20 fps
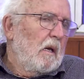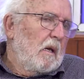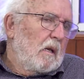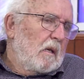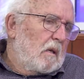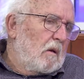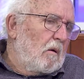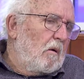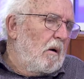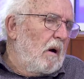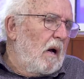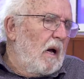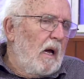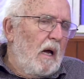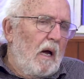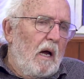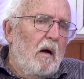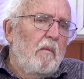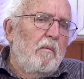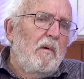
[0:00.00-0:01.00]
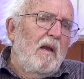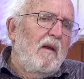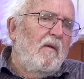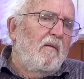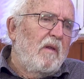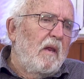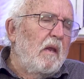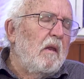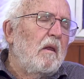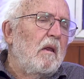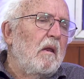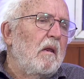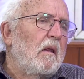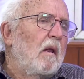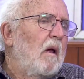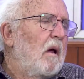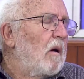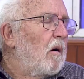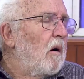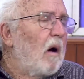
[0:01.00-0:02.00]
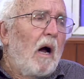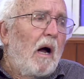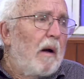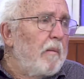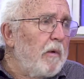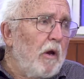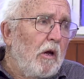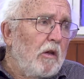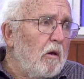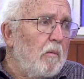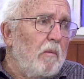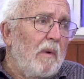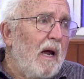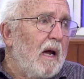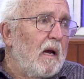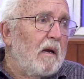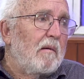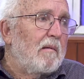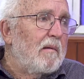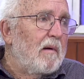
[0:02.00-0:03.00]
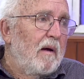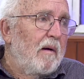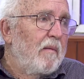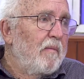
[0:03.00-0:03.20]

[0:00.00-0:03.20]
So I believe this is, I'm not obliged.